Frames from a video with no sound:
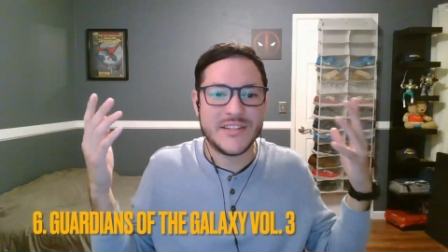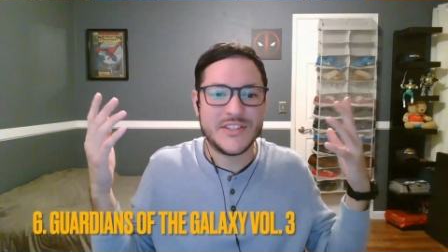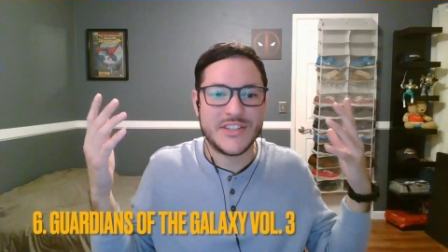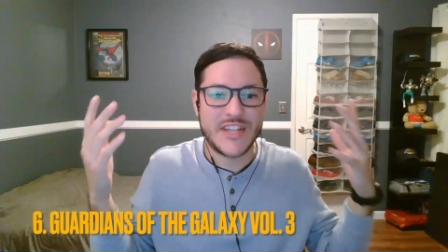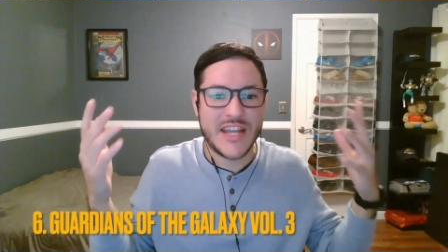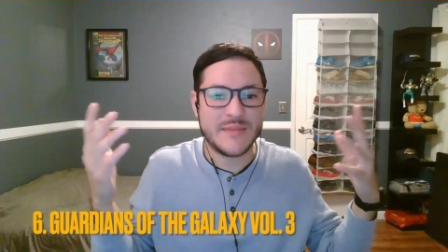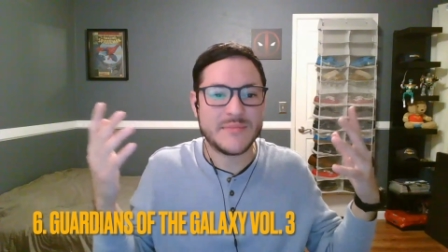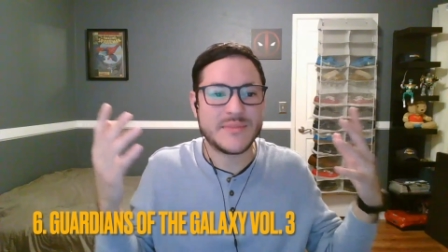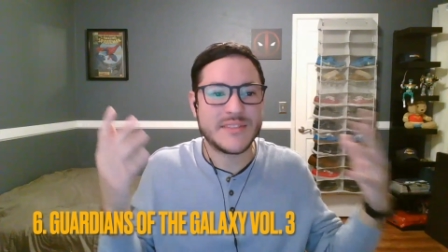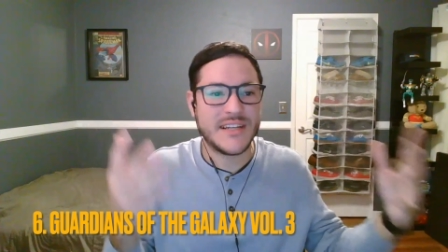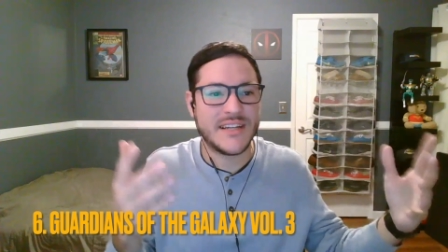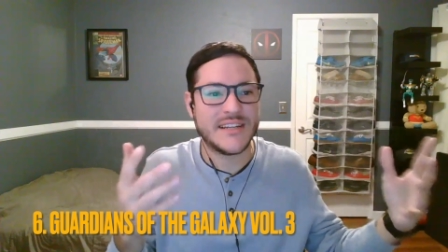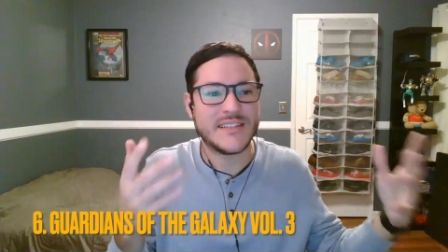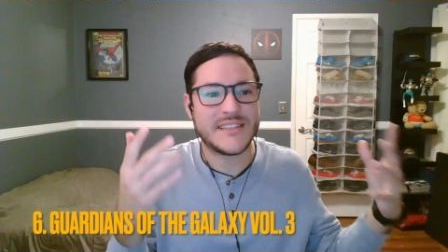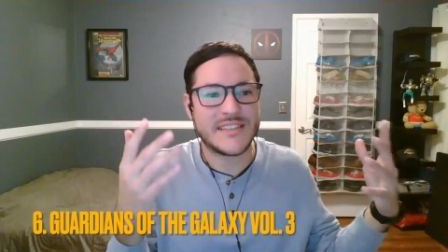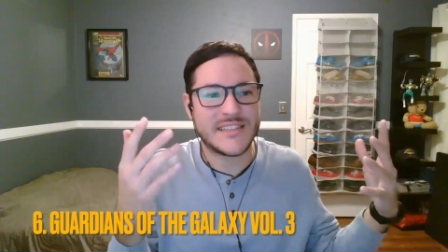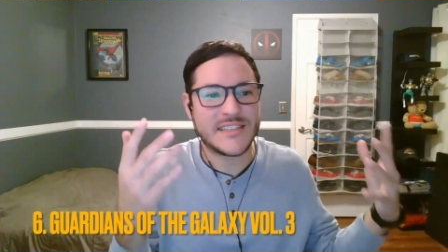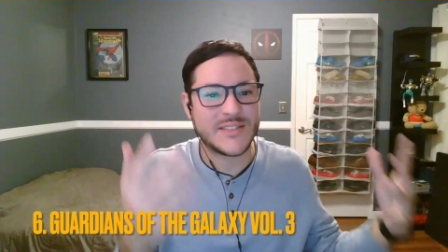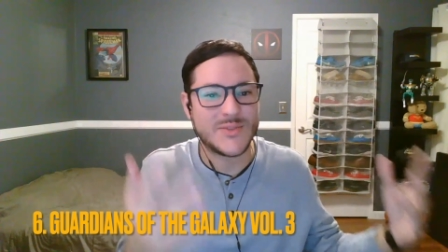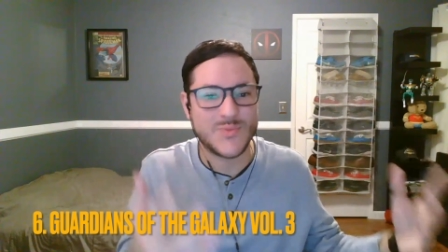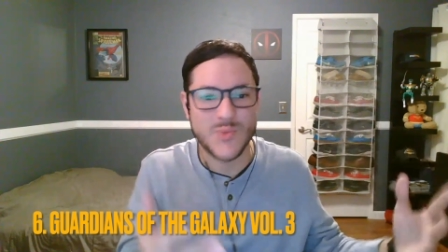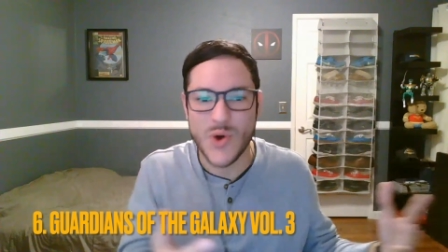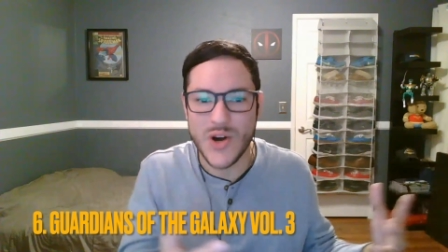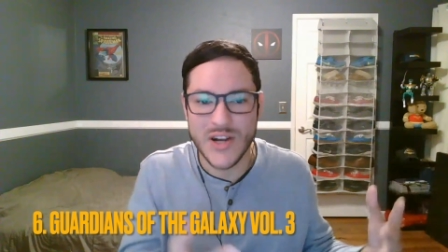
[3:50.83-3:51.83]
James Gunn's
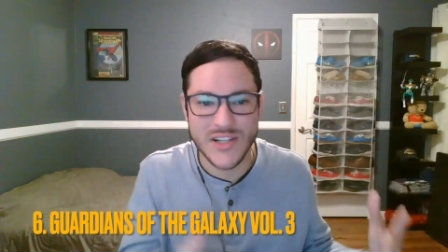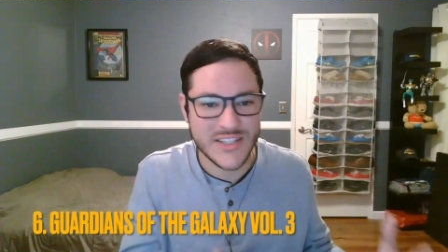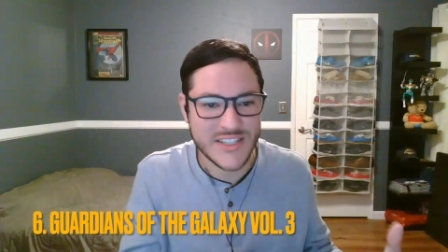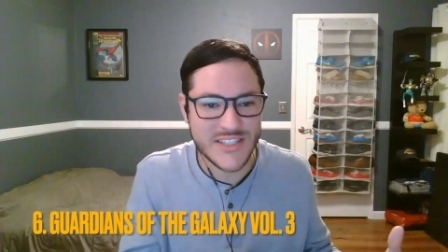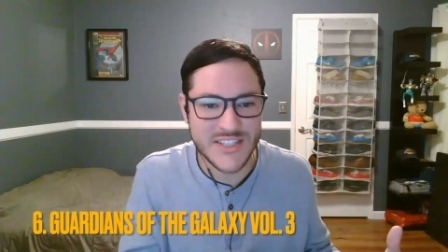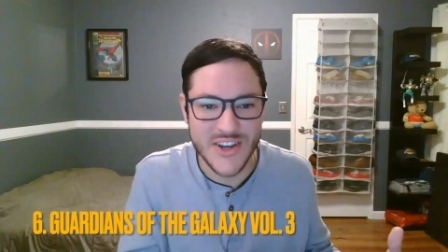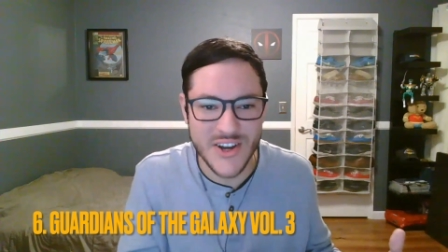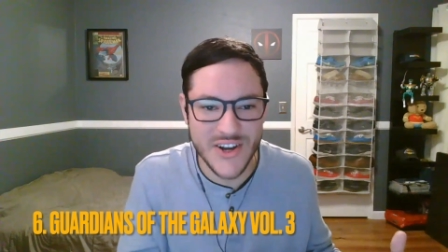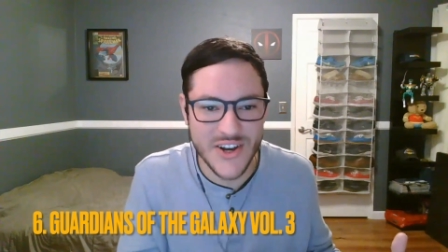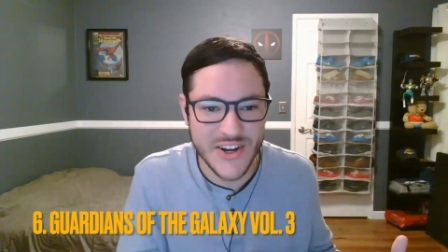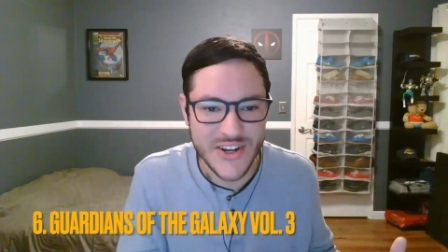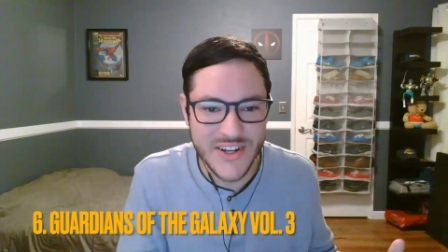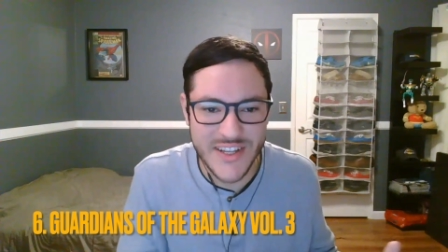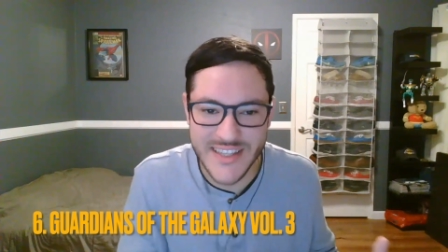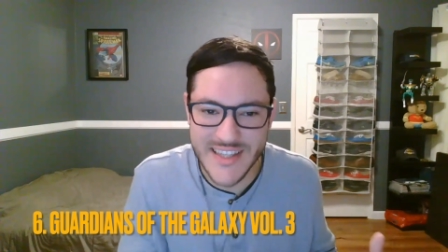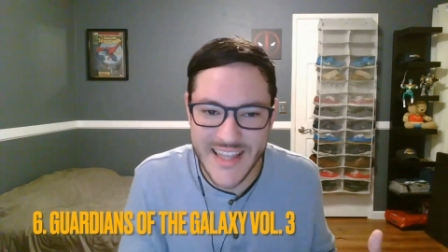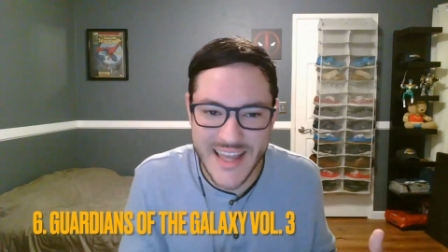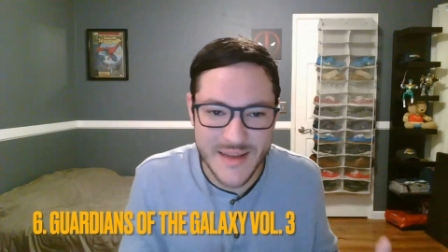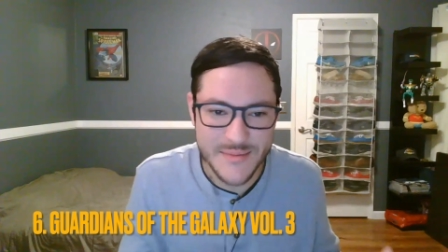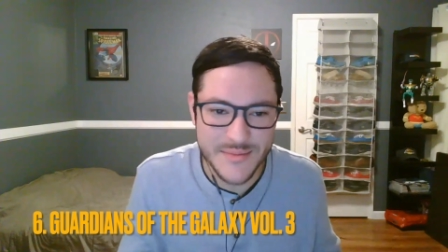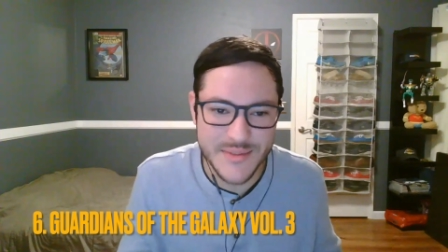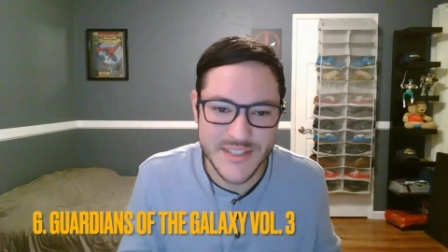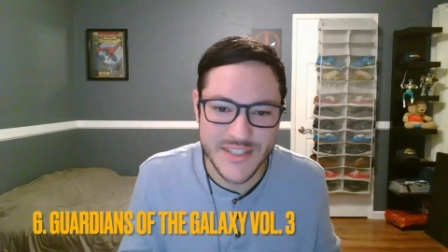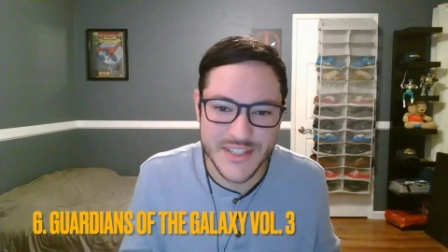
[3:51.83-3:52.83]
swan song in the
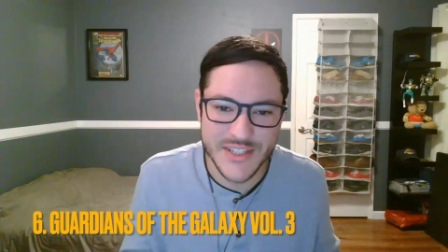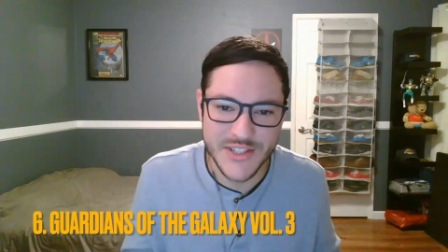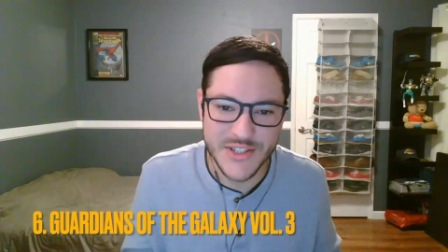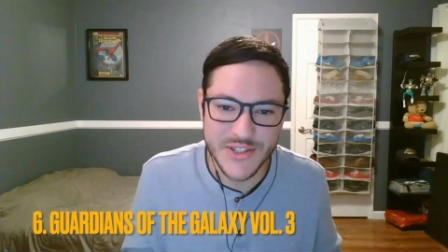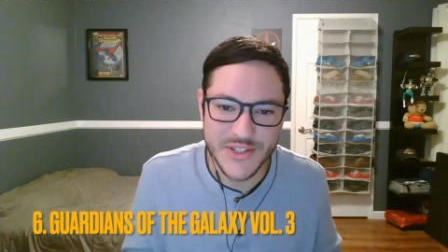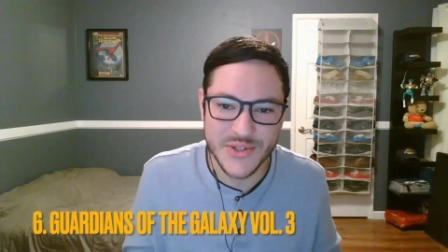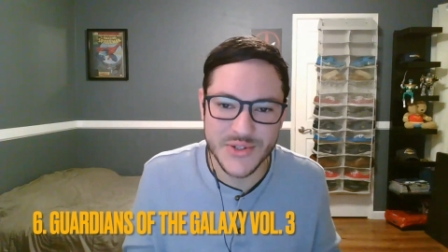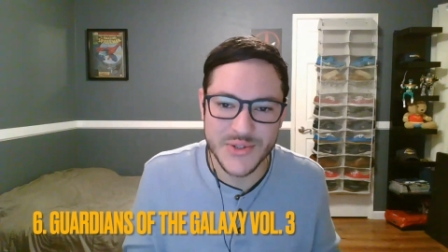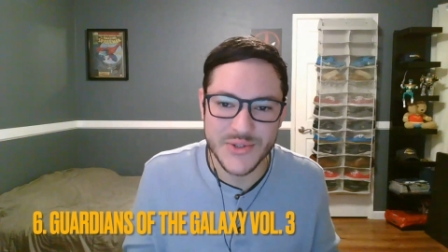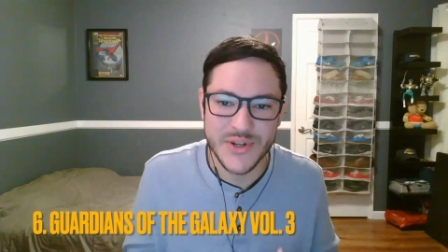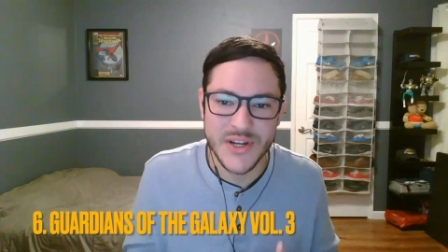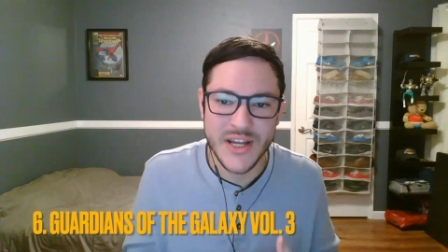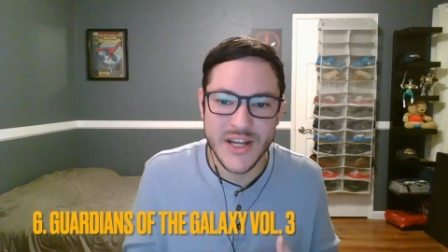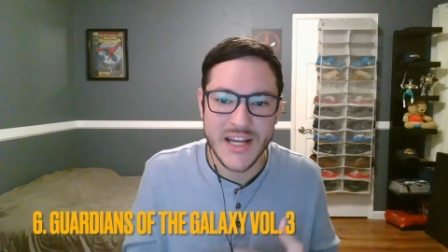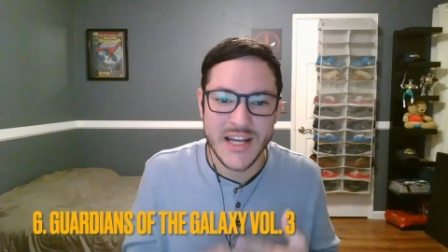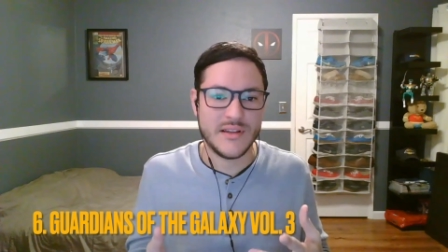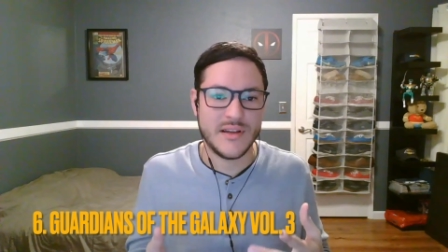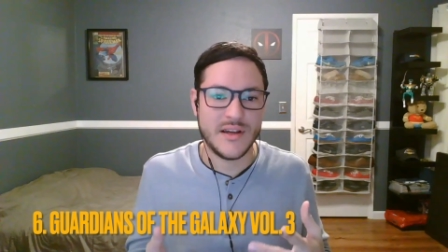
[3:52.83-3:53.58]
M C U,